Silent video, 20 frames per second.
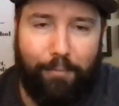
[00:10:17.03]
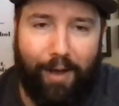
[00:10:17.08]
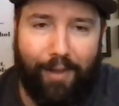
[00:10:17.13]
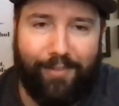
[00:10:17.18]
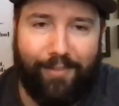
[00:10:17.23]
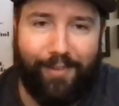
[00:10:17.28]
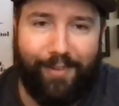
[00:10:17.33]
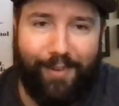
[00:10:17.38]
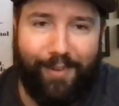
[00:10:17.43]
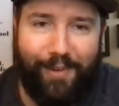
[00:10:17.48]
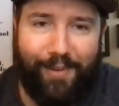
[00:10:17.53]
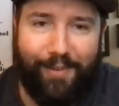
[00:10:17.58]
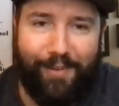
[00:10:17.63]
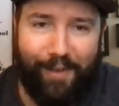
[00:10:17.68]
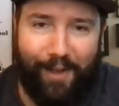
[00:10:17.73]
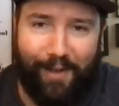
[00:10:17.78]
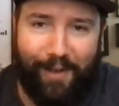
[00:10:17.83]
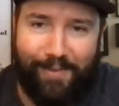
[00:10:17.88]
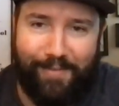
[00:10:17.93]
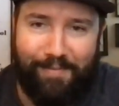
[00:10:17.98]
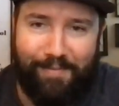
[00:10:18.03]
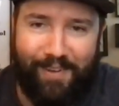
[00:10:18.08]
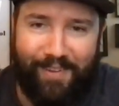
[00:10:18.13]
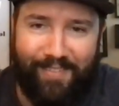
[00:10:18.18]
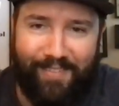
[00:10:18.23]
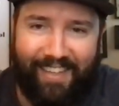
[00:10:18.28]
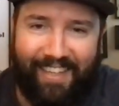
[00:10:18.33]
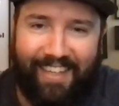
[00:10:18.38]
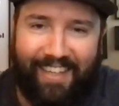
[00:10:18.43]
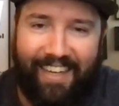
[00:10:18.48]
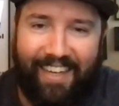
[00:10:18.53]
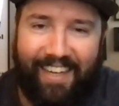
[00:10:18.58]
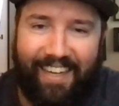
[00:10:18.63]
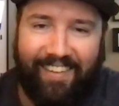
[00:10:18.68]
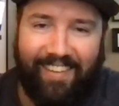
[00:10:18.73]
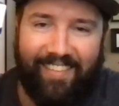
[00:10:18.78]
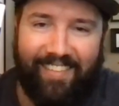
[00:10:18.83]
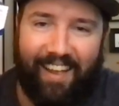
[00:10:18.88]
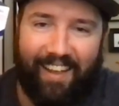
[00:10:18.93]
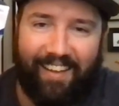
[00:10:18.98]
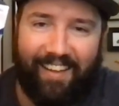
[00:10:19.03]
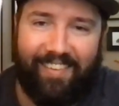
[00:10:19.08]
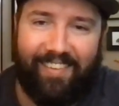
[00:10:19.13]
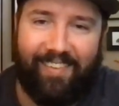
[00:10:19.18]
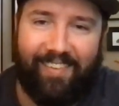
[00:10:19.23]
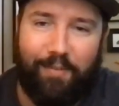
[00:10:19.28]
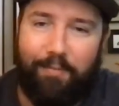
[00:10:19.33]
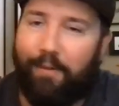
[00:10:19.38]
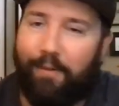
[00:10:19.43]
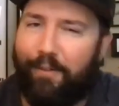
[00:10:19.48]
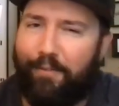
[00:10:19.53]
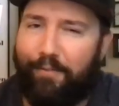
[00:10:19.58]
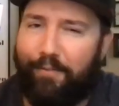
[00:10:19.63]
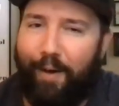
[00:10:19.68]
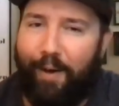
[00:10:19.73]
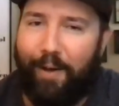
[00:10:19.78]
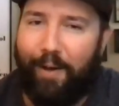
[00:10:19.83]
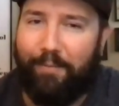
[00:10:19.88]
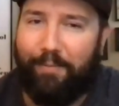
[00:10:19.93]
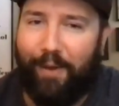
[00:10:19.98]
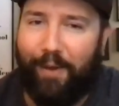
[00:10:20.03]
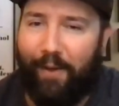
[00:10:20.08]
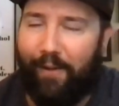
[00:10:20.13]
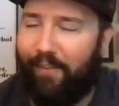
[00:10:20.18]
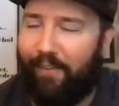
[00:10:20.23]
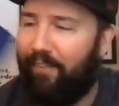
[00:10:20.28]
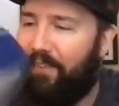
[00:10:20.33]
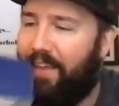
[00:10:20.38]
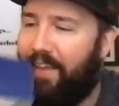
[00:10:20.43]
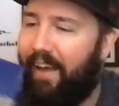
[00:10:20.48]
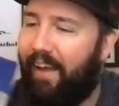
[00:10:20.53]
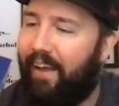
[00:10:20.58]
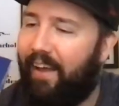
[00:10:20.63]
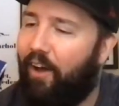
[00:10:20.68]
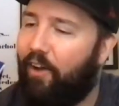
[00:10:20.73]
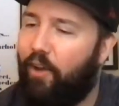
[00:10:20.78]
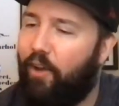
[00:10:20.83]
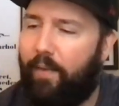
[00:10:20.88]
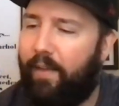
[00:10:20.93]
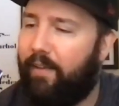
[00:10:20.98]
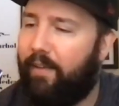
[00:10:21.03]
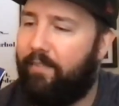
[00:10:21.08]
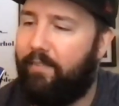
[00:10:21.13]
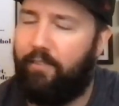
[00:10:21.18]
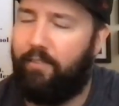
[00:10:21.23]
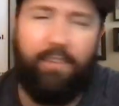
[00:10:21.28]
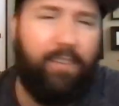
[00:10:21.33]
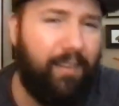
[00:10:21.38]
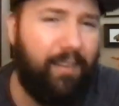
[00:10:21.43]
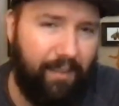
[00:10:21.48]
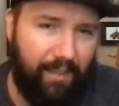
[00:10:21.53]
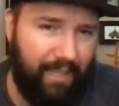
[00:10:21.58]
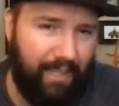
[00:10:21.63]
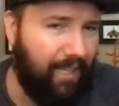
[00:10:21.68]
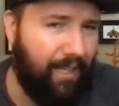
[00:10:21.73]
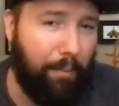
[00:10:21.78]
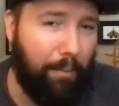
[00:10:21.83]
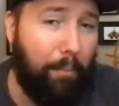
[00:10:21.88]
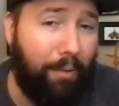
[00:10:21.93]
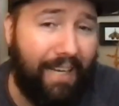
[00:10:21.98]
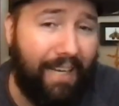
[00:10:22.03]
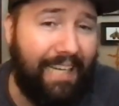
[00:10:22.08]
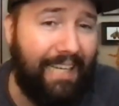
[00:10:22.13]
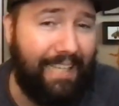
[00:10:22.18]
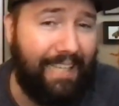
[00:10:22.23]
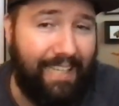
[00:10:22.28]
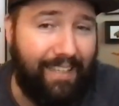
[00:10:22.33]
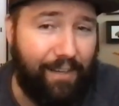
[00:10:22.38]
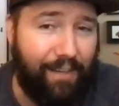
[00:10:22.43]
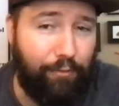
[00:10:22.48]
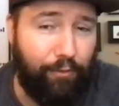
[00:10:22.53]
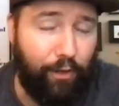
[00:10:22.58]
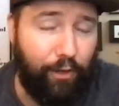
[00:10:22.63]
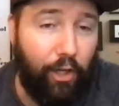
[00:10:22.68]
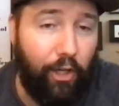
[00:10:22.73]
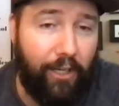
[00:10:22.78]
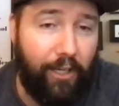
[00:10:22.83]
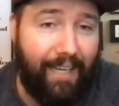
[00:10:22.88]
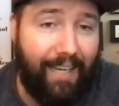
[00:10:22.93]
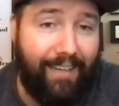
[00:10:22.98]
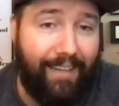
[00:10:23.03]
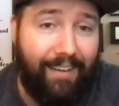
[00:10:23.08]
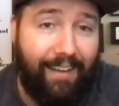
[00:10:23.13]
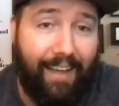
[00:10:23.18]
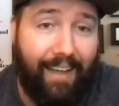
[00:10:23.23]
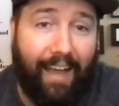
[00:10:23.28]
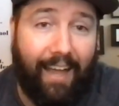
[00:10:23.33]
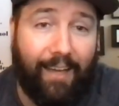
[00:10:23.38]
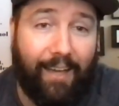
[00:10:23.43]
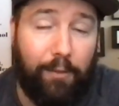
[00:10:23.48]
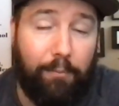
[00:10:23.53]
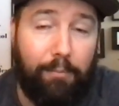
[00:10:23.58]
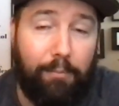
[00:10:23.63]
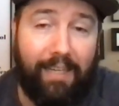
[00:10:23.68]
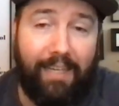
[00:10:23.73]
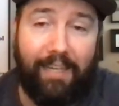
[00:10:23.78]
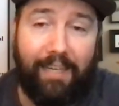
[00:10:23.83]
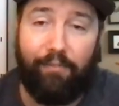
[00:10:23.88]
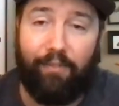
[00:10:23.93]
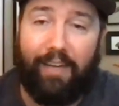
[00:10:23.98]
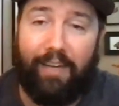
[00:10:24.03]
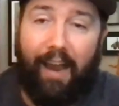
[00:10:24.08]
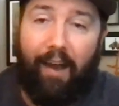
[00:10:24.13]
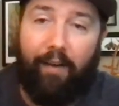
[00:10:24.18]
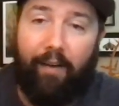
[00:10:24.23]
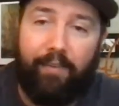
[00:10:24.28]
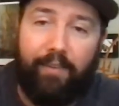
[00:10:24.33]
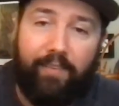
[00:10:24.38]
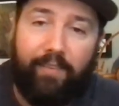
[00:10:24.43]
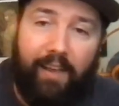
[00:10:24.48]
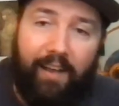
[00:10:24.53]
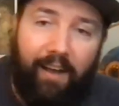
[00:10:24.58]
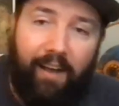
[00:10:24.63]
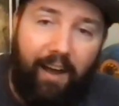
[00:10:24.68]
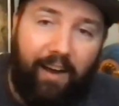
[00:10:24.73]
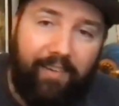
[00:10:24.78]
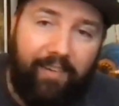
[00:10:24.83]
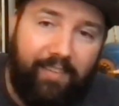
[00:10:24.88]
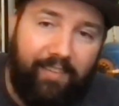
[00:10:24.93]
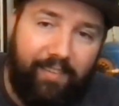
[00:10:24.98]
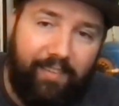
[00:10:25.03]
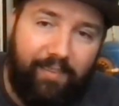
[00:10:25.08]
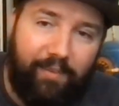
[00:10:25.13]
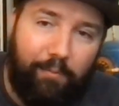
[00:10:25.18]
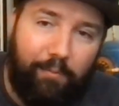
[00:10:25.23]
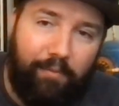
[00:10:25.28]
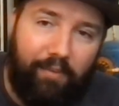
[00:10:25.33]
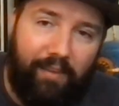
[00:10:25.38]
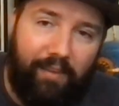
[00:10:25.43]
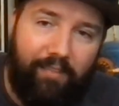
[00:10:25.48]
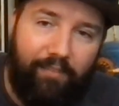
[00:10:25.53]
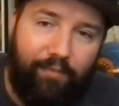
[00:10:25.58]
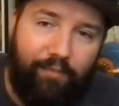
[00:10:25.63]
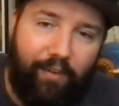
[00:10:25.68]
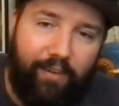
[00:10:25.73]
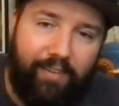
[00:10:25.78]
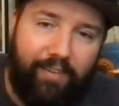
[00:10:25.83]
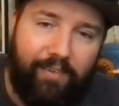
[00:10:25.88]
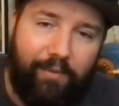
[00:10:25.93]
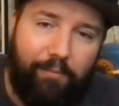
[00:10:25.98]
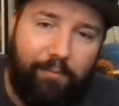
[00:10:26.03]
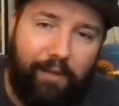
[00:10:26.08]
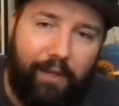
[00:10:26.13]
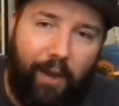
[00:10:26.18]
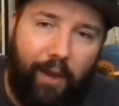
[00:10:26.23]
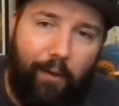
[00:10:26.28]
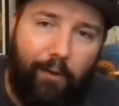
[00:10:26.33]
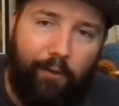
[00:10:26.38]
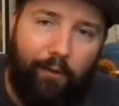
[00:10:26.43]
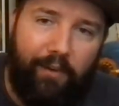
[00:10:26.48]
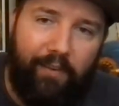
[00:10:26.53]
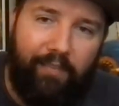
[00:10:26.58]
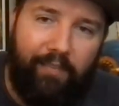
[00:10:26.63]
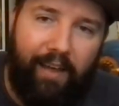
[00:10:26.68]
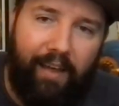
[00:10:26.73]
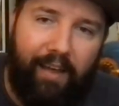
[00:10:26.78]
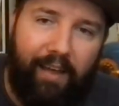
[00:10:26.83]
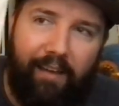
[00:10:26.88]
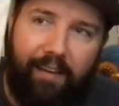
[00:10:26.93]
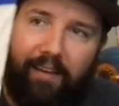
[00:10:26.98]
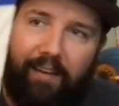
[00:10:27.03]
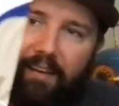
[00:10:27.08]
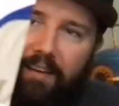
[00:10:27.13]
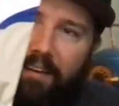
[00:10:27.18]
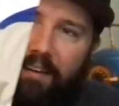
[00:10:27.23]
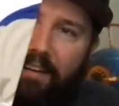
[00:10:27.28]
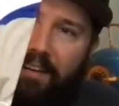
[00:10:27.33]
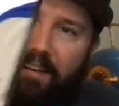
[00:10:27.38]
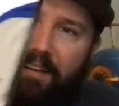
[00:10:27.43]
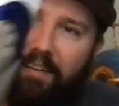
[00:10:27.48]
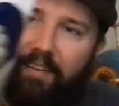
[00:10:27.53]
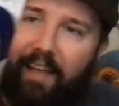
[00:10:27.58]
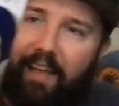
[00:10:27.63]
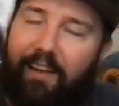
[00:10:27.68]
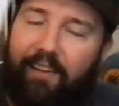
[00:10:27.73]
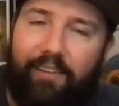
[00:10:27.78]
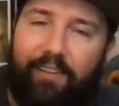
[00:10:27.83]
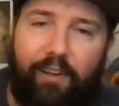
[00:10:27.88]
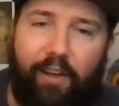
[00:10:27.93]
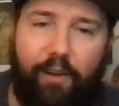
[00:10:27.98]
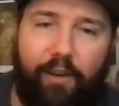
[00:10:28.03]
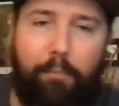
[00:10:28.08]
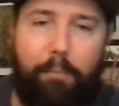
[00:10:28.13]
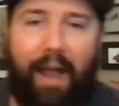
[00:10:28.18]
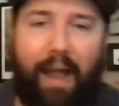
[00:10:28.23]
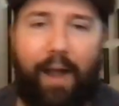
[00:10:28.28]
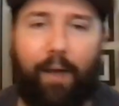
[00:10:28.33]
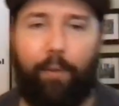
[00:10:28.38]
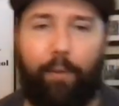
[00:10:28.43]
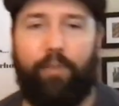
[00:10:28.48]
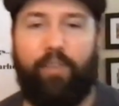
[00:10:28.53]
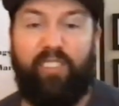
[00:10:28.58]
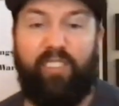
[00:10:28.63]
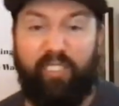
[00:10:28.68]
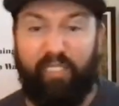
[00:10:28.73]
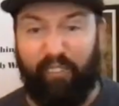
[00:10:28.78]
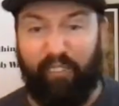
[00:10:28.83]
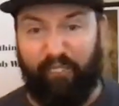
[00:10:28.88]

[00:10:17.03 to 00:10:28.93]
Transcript: Masters of the Universe movie. There's that similar vibe going on there. I know they're completely different looking and completely different characters. I just think there's something very similar going on in their their little kind of mouths,